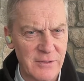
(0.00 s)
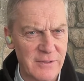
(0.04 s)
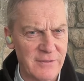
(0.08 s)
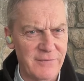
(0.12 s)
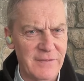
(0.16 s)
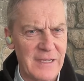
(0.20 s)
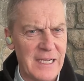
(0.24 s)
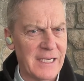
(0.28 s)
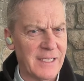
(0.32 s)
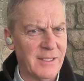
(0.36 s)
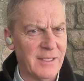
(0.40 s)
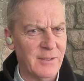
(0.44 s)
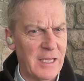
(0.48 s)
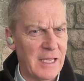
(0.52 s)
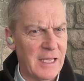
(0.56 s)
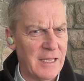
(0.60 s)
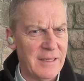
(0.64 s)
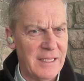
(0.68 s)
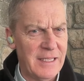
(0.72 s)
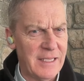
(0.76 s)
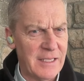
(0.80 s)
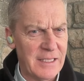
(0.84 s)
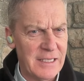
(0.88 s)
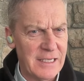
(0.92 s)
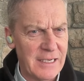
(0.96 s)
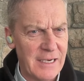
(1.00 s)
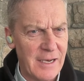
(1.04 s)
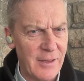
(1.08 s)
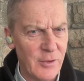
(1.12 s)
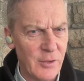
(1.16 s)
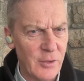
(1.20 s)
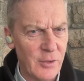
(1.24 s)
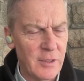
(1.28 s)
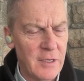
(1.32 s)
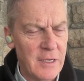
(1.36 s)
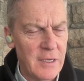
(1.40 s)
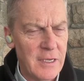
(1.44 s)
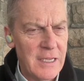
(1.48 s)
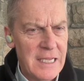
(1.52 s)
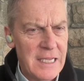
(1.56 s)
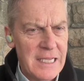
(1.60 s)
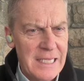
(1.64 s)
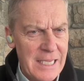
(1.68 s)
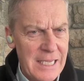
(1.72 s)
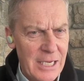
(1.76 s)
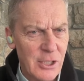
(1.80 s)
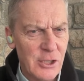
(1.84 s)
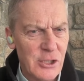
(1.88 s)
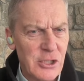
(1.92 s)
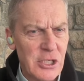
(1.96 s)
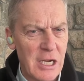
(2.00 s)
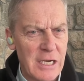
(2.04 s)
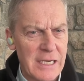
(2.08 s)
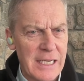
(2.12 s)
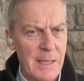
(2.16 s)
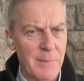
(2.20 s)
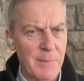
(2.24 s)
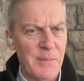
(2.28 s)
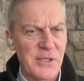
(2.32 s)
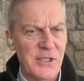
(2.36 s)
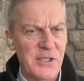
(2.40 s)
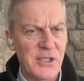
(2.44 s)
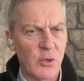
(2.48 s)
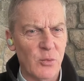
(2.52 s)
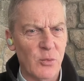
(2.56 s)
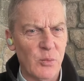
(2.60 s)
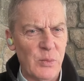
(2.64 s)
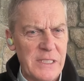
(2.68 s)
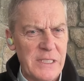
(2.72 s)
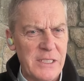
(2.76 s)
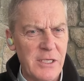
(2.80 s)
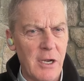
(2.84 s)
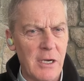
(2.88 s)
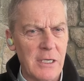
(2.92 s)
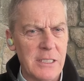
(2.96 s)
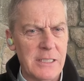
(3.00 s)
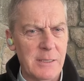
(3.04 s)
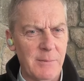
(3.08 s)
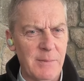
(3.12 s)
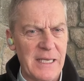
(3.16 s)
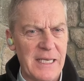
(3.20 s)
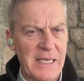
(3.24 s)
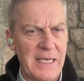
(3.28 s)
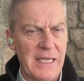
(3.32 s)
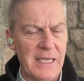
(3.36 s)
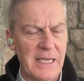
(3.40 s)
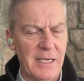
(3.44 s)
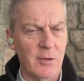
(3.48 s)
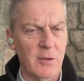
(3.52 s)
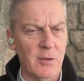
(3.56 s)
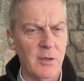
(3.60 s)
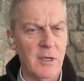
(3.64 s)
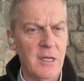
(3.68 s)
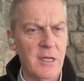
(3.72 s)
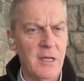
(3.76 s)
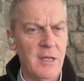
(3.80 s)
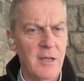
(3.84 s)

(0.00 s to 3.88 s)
In fact, I think in another Care Talk episode, we talked about how